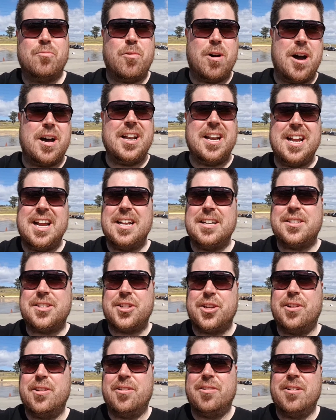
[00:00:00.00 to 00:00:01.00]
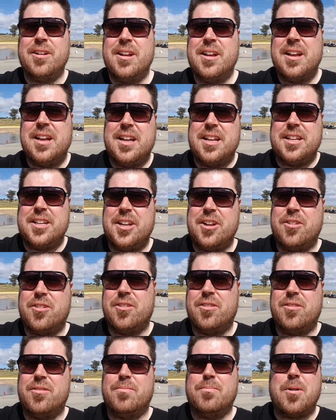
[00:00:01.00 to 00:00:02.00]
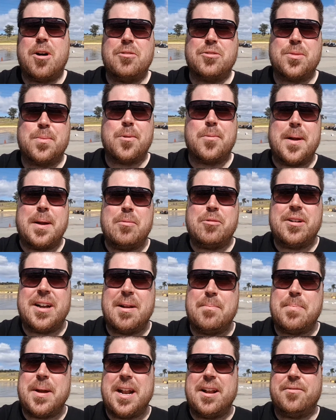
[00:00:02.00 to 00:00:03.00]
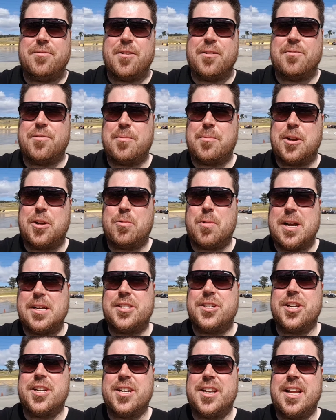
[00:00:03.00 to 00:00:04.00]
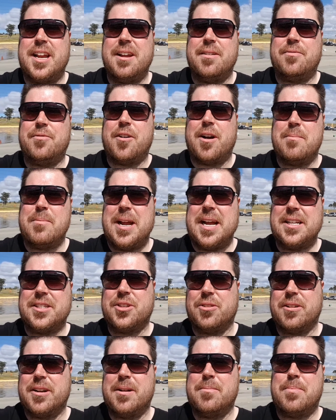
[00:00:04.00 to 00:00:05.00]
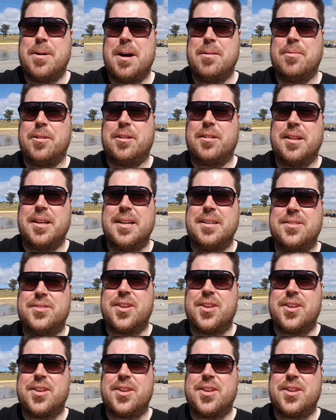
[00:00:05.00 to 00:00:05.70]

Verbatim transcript: One, and two, you'll, multiple people get benefit from your question if I'm answering it publicly.